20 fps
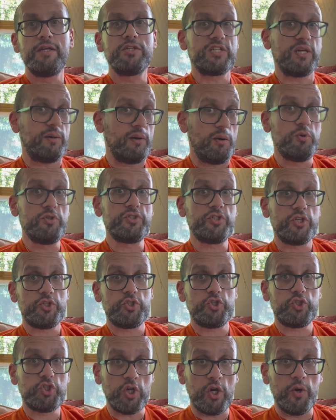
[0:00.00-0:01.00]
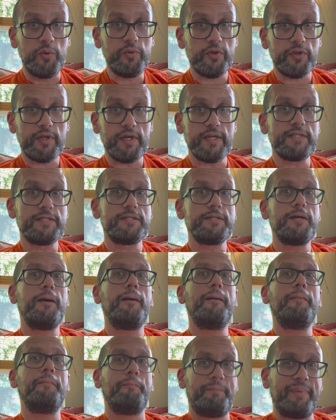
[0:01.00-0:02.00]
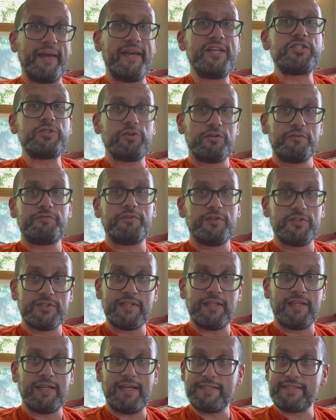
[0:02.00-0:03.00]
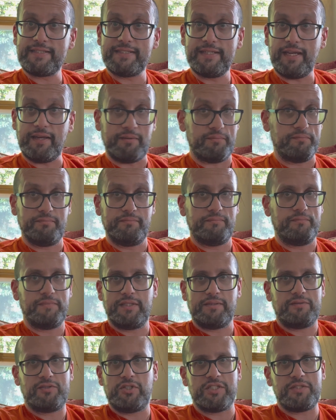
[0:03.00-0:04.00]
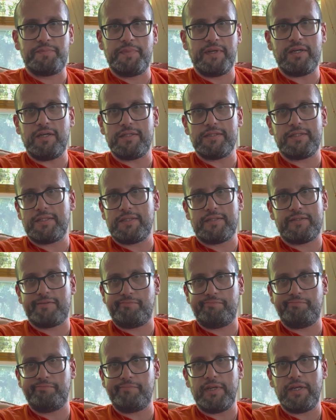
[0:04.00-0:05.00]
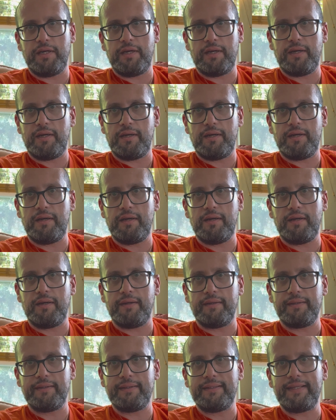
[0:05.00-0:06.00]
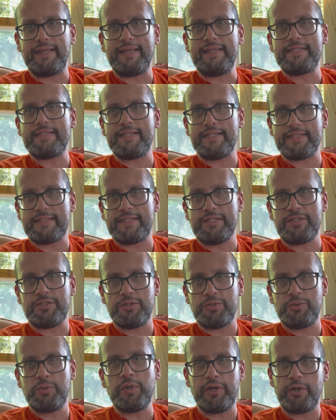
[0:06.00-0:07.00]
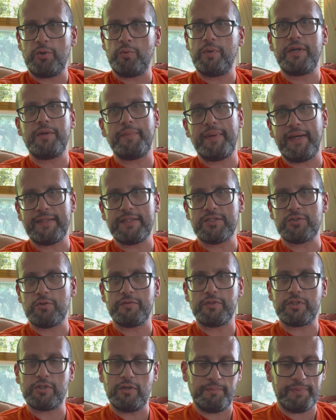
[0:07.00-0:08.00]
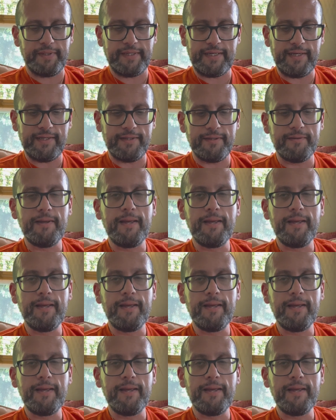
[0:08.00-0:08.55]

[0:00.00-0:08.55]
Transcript: So I will just show you this based on first and last name, but just because it's the easiest thing to do, I don't want to make this overcomplicated.